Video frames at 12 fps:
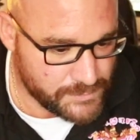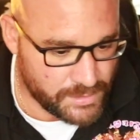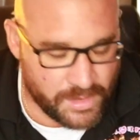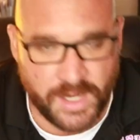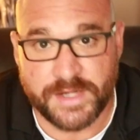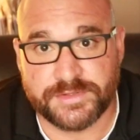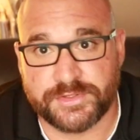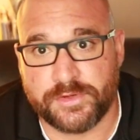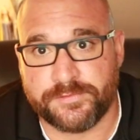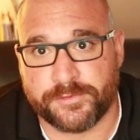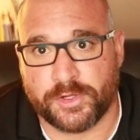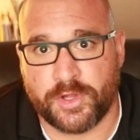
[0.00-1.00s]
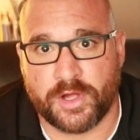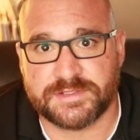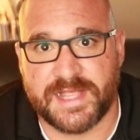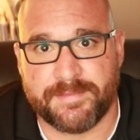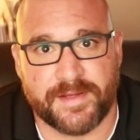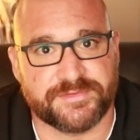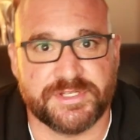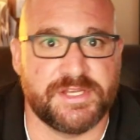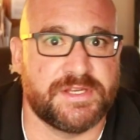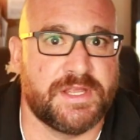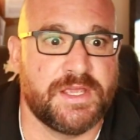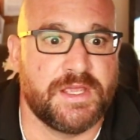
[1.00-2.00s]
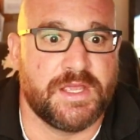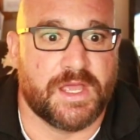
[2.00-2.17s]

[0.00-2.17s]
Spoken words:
Alright, so for a long time I've seen